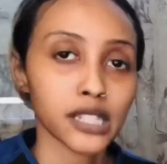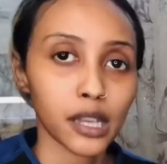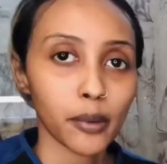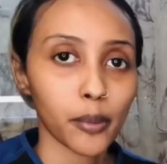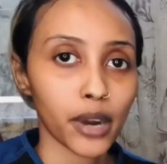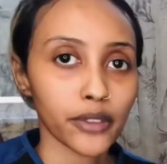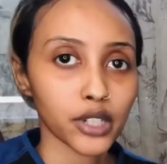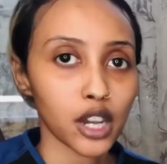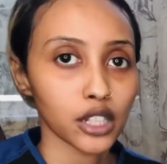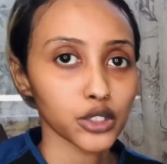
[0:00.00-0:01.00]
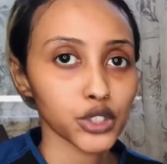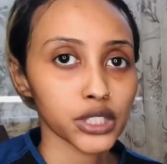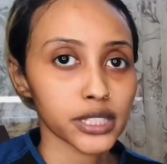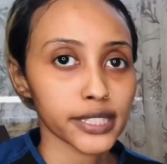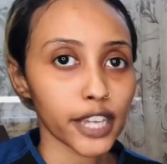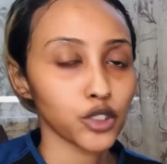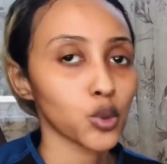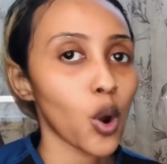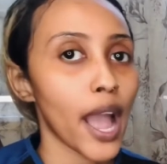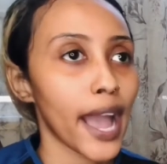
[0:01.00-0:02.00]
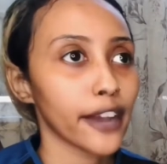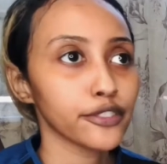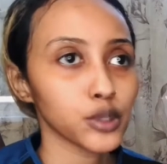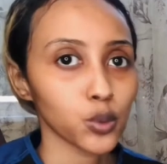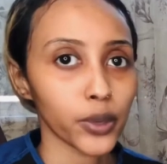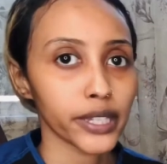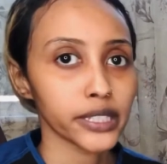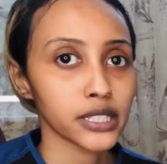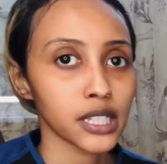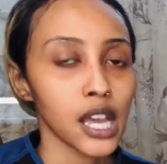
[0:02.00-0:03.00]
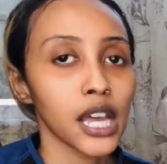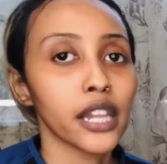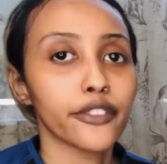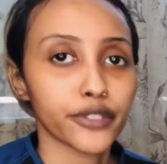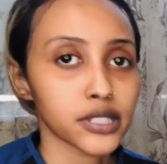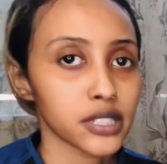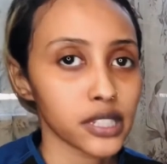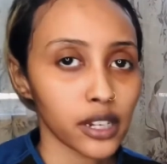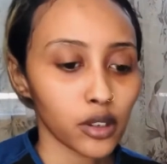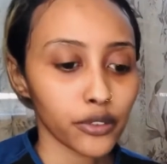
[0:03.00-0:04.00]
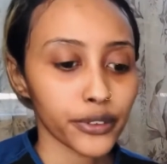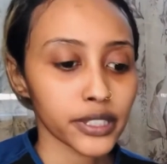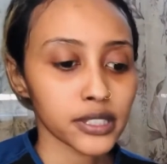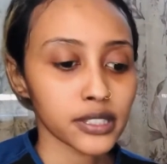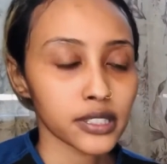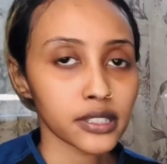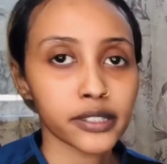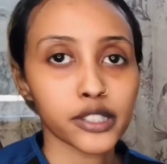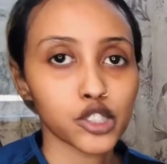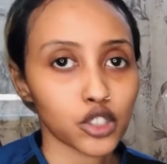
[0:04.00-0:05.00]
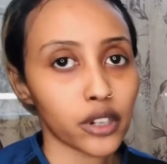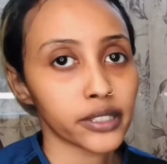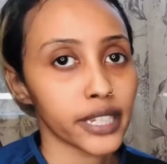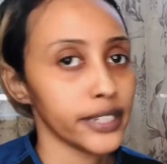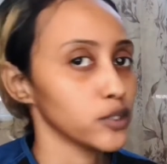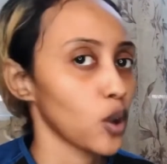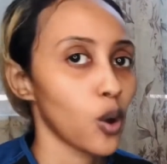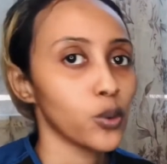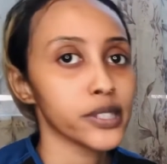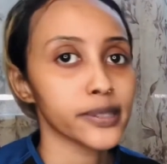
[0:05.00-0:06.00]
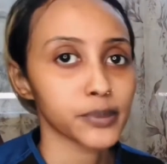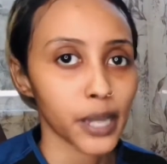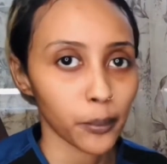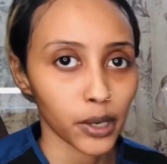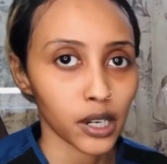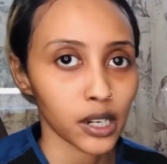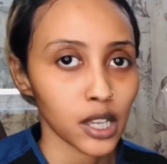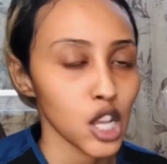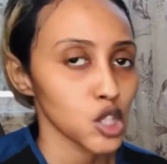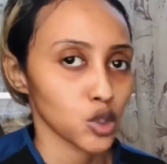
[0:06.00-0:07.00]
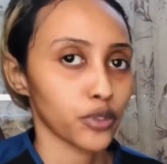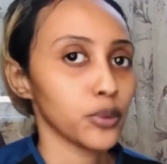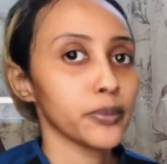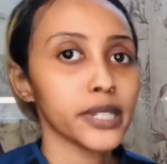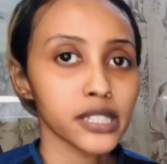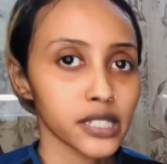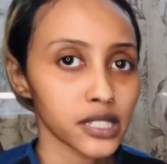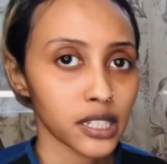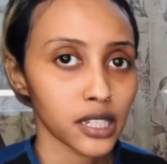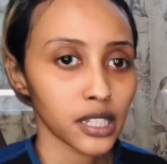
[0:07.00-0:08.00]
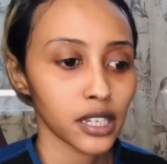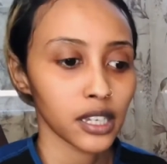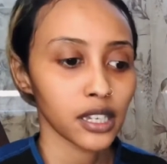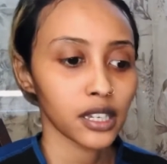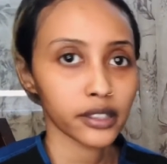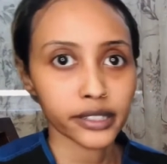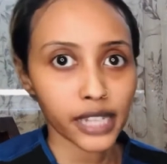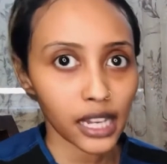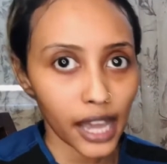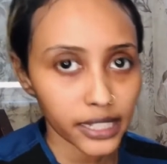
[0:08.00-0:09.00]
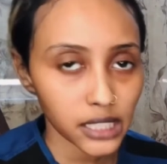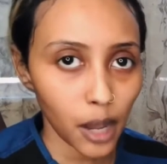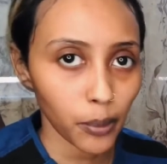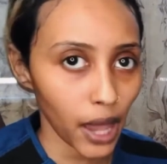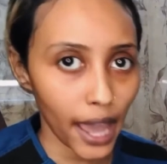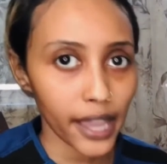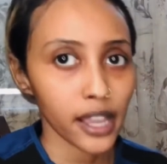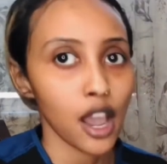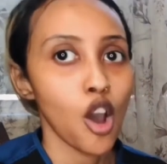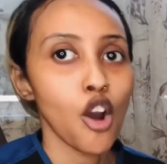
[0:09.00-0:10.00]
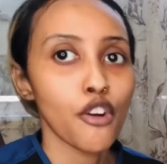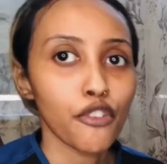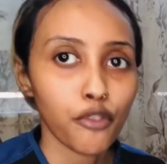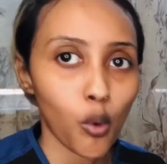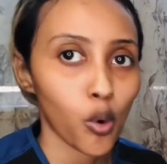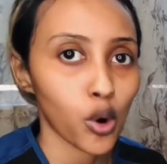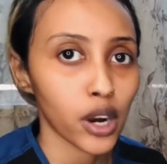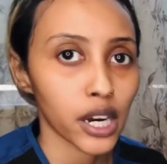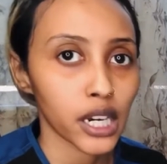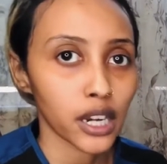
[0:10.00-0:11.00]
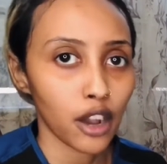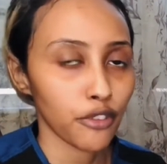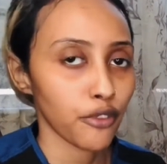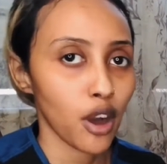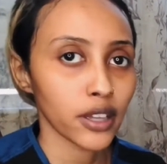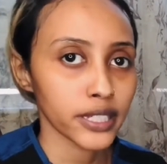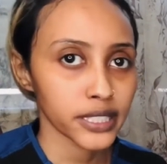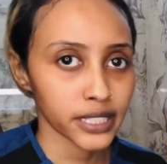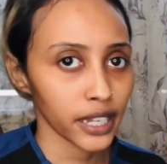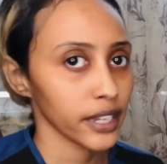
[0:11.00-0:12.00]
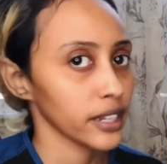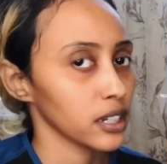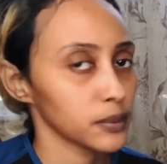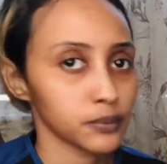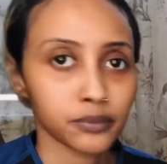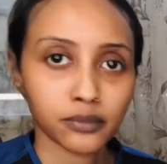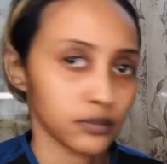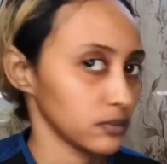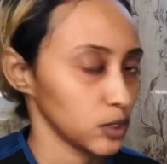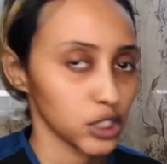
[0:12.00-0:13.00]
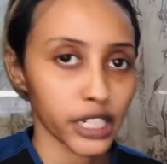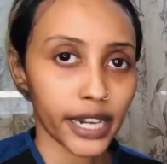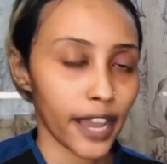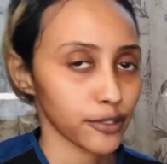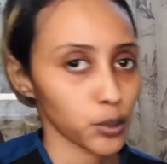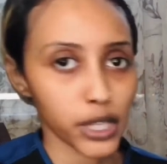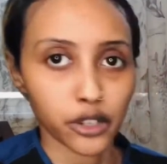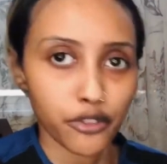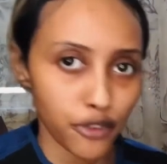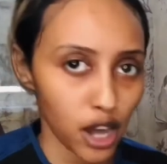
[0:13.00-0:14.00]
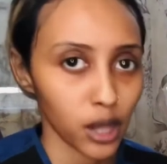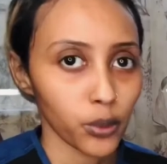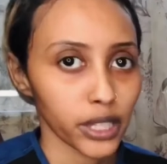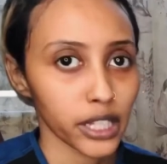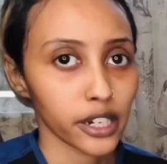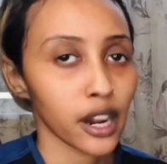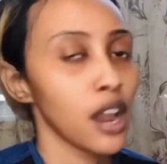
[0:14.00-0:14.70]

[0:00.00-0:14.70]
about private colleges is that you don't have to wait. Like for Centennial, for instance, the start date is always September. So if you miss the deadline to apply for a fall intake, you're gonna have to wait the following year,